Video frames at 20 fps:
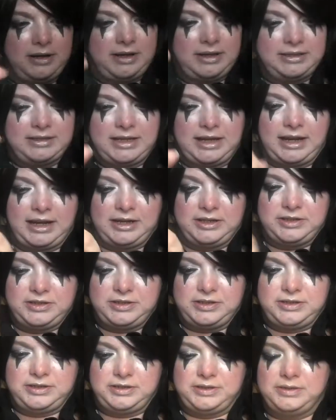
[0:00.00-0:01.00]

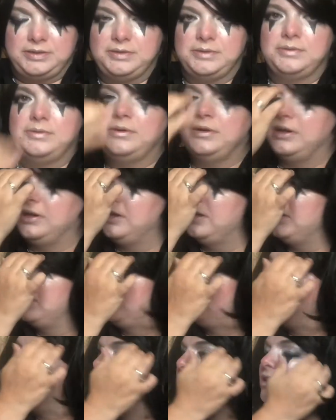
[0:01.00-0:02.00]
attached to
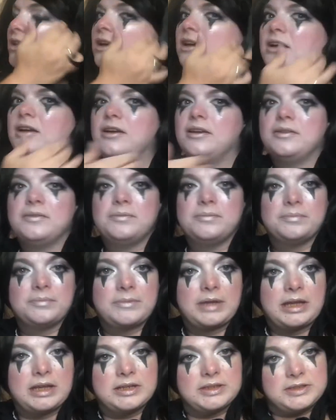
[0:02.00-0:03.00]
the
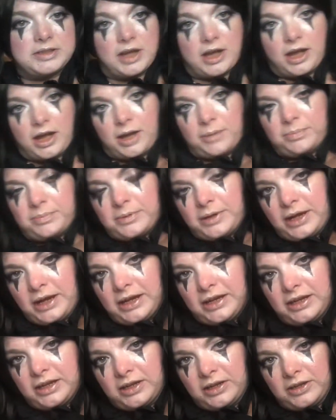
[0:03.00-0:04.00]
top, I
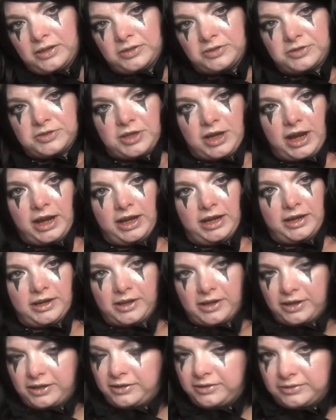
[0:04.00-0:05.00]
can try it
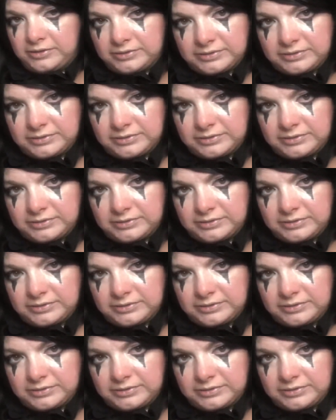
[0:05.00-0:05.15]
on.